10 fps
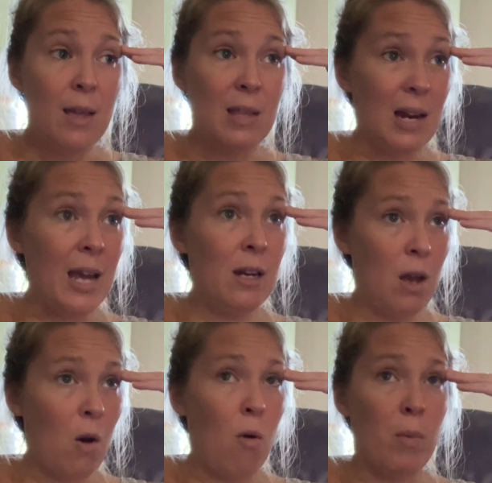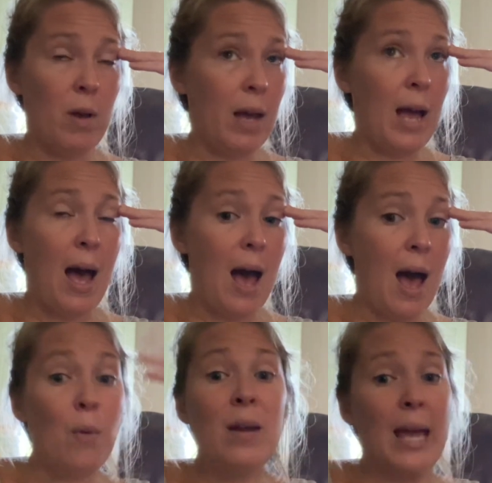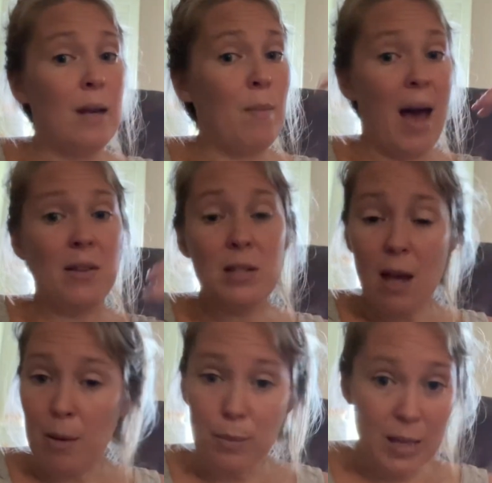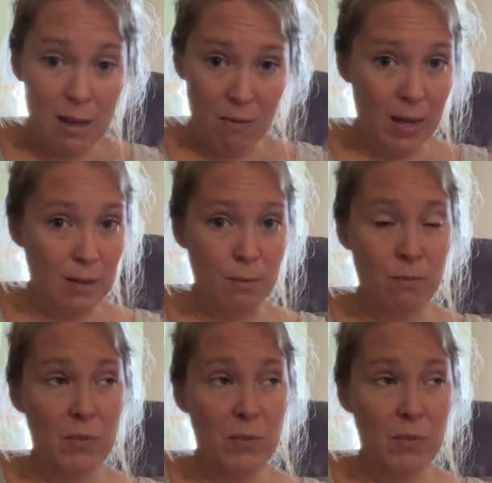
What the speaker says: that I know almost like I will get in a bathtub even